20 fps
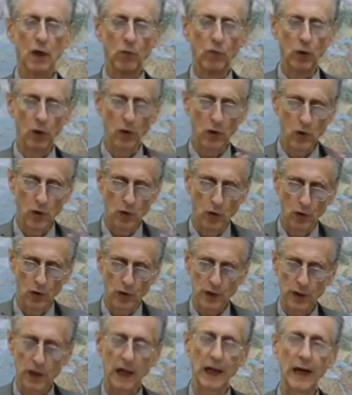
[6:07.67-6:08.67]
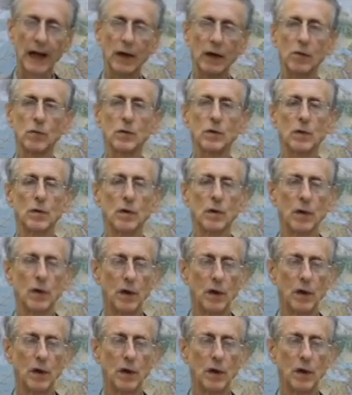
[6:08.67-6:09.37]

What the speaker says: will cause clouds.